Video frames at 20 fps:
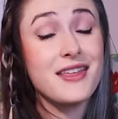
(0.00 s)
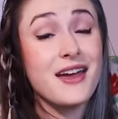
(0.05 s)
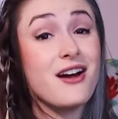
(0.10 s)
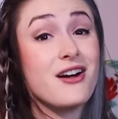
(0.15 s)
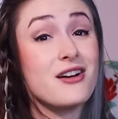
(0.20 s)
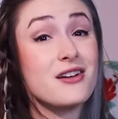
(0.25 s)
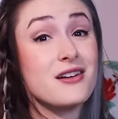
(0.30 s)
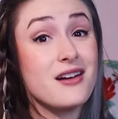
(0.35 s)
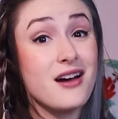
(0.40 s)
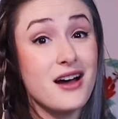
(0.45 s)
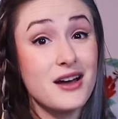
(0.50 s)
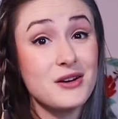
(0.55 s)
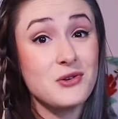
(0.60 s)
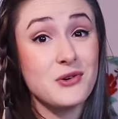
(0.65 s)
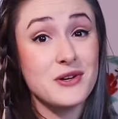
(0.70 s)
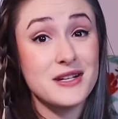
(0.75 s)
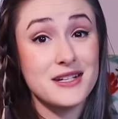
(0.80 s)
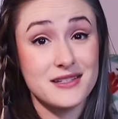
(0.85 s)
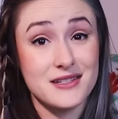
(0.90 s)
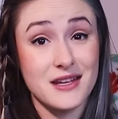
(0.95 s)
They are not
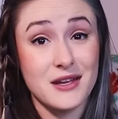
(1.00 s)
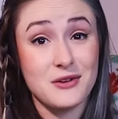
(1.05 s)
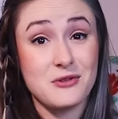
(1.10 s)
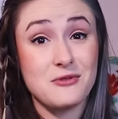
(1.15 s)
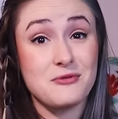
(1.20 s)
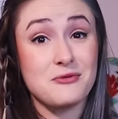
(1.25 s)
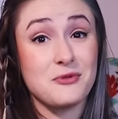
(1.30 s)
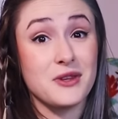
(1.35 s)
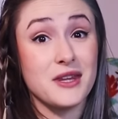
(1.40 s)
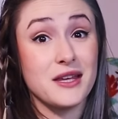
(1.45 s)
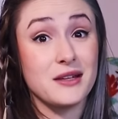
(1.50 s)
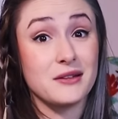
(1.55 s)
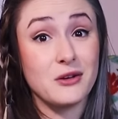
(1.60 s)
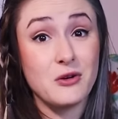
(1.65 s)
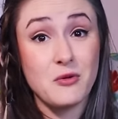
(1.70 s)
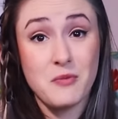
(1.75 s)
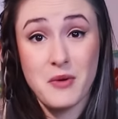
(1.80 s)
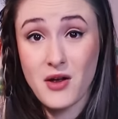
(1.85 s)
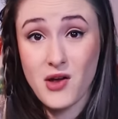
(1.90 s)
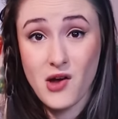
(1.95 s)
going to settle for the
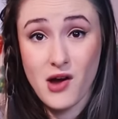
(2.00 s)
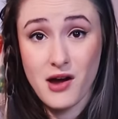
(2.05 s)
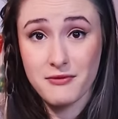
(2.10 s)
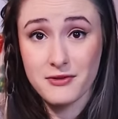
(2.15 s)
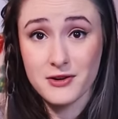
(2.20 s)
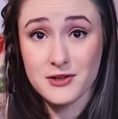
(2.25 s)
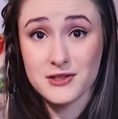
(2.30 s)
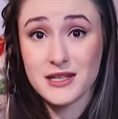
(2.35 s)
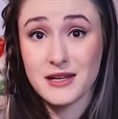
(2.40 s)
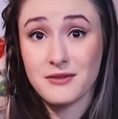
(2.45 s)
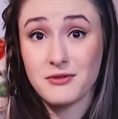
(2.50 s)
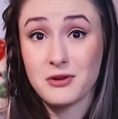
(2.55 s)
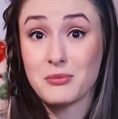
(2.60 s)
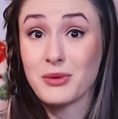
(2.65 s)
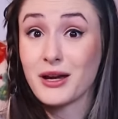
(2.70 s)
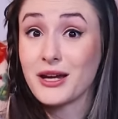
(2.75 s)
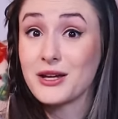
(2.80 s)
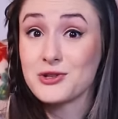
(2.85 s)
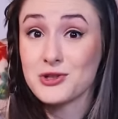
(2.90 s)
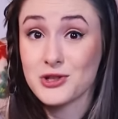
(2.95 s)
lowball offers given
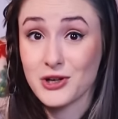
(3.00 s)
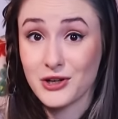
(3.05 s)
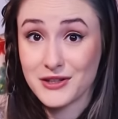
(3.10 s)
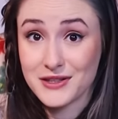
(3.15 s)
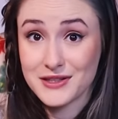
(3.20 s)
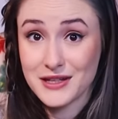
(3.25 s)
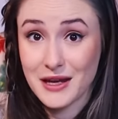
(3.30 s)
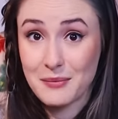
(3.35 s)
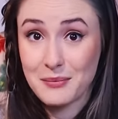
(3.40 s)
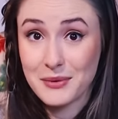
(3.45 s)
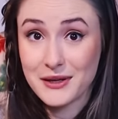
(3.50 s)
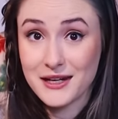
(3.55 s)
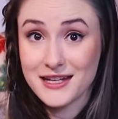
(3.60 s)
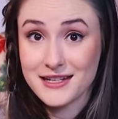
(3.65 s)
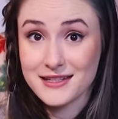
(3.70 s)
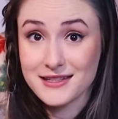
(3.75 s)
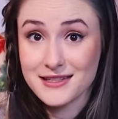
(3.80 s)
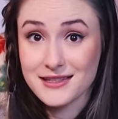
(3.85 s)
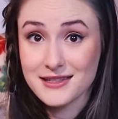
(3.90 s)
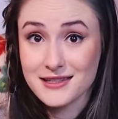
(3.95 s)
by insurance
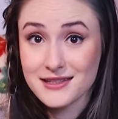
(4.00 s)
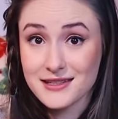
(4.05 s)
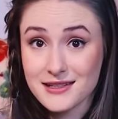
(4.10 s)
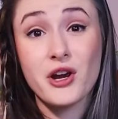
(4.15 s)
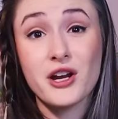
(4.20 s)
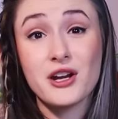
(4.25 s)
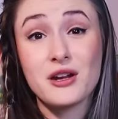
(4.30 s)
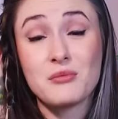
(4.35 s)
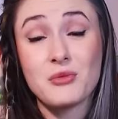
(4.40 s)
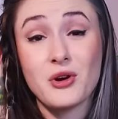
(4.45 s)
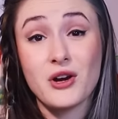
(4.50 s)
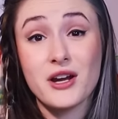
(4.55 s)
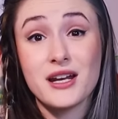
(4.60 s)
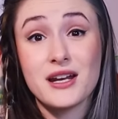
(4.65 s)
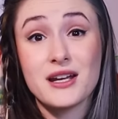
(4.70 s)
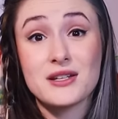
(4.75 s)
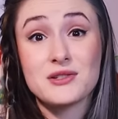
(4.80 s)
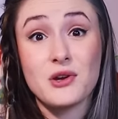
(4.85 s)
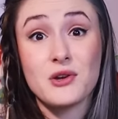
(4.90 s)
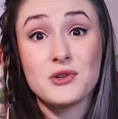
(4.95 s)
companies. Morgan &
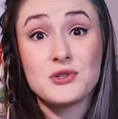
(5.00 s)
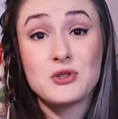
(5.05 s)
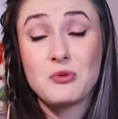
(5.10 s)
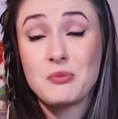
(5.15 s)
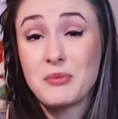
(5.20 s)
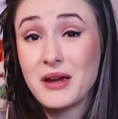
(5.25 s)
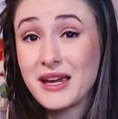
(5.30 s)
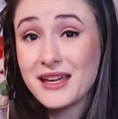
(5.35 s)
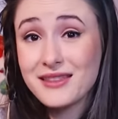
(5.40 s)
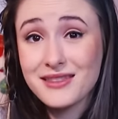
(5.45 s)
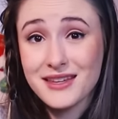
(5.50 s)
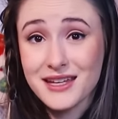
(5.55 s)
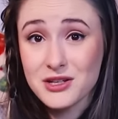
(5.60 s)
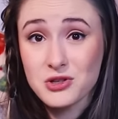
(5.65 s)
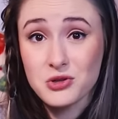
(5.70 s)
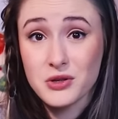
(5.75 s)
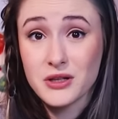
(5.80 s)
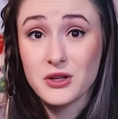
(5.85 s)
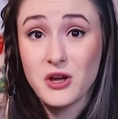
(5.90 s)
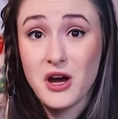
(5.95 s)
Morgan has also made the
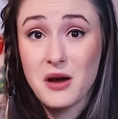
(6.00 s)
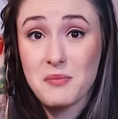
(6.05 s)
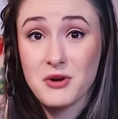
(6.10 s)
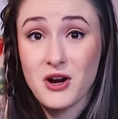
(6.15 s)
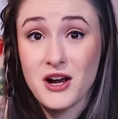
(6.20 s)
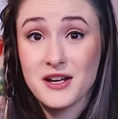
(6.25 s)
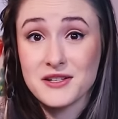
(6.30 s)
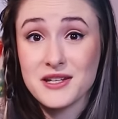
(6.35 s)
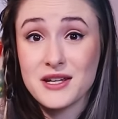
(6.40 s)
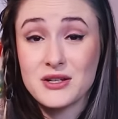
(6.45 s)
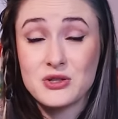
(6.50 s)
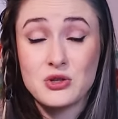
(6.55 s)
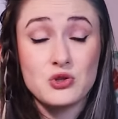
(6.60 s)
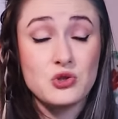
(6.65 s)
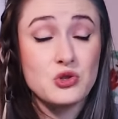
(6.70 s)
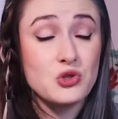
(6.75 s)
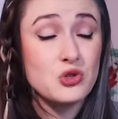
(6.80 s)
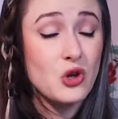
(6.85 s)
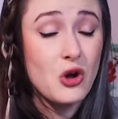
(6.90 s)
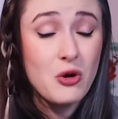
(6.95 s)
injury law process
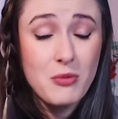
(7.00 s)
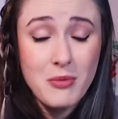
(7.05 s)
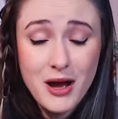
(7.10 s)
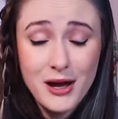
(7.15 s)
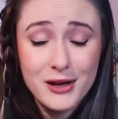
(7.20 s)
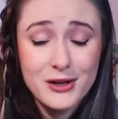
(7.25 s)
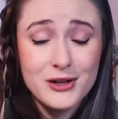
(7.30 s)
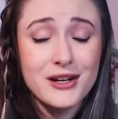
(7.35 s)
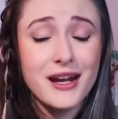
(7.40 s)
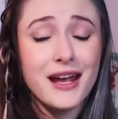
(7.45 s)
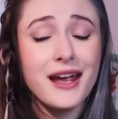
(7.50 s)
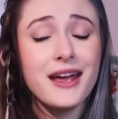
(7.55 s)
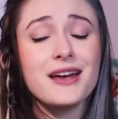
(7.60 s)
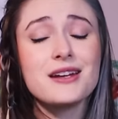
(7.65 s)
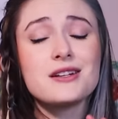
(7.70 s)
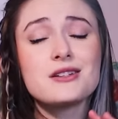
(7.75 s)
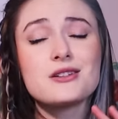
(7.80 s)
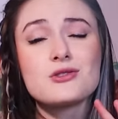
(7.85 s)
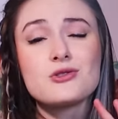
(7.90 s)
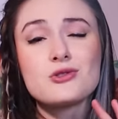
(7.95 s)
so modern
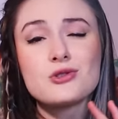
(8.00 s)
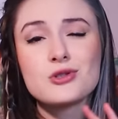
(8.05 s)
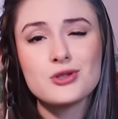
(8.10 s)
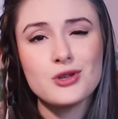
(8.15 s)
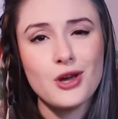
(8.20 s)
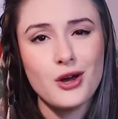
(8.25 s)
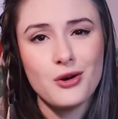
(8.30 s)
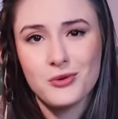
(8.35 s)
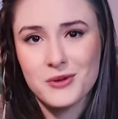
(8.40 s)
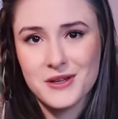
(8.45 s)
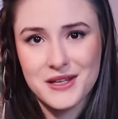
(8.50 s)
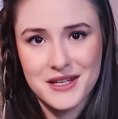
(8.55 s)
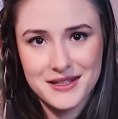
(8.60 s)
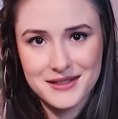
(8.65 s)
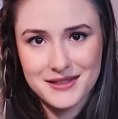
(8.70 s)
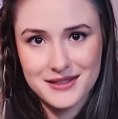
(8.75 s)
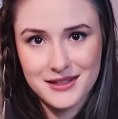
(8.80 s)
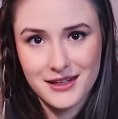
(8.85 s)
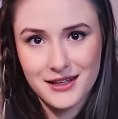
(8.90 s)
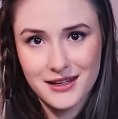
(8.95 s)
and so
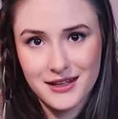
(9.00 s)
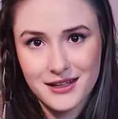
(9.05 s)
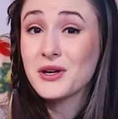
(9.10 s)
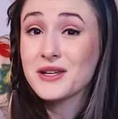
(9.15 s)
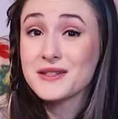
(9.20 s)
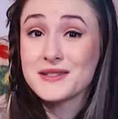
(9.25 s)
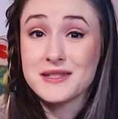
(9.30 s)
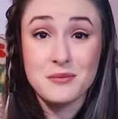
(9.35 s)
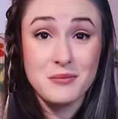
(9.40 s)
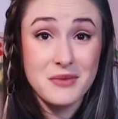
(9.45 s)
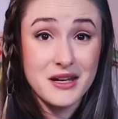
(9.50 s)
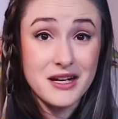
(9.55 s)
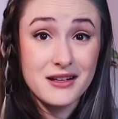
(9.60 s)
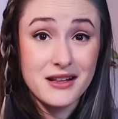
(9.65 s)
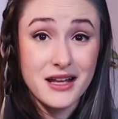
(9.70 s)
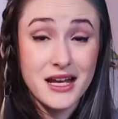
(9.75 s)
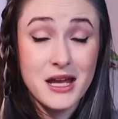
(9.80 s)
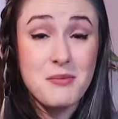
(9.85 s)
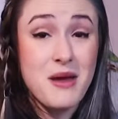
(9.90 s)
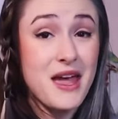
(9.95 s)
easy. You can submit a
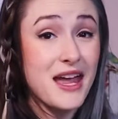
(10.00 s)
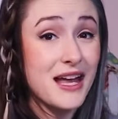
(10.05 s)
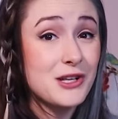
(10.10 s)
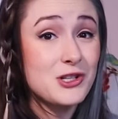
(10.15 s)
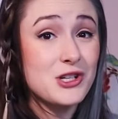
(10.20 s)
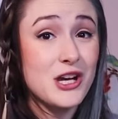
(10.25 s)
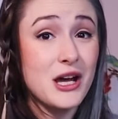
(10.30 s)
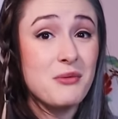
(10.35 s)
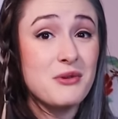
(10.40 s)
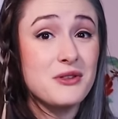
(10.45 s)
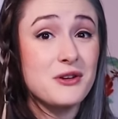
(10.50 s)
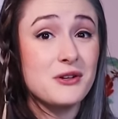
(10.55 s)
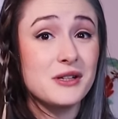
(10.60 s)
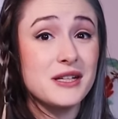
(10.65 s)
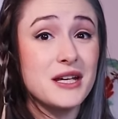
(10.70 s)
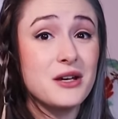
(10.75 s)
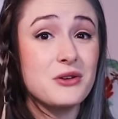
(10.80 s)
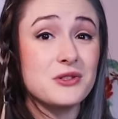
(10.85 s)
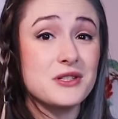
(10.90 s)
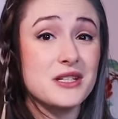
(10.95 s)
claim and chat with your
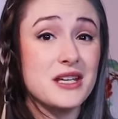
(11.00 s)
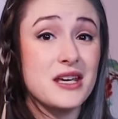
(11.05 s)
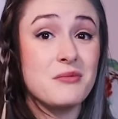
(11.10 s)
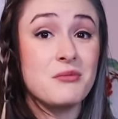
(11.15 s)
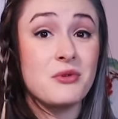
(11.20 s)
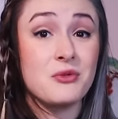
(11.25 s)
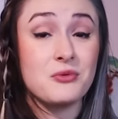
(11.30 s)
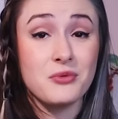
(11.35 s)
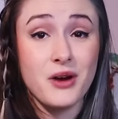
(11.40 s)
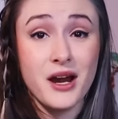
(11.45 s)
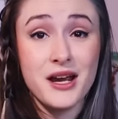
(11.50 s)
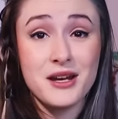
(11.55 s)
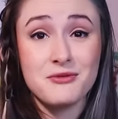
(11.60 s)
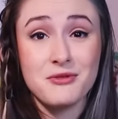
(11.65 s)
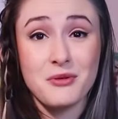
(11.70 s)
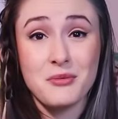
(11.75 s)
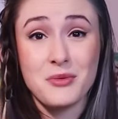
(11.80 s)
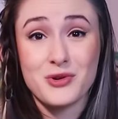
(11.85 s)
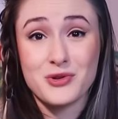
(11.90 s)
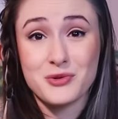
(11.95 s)
legal team right
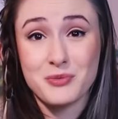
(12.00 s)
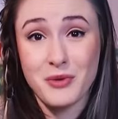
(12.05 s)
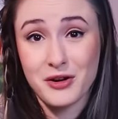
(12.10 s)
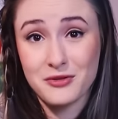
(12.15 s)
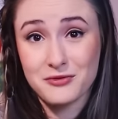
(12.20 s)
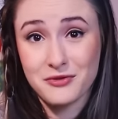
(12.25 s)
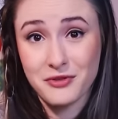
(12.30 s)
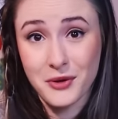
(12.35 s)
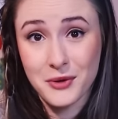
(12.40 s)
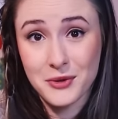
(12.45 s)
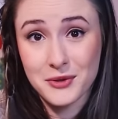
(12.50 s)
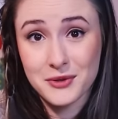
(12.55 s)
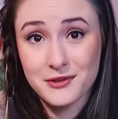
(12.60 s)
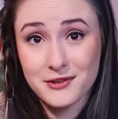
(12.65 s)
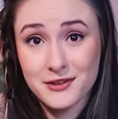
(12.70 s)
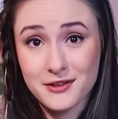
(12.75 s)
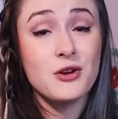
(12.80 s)
from your smartphone smartphone.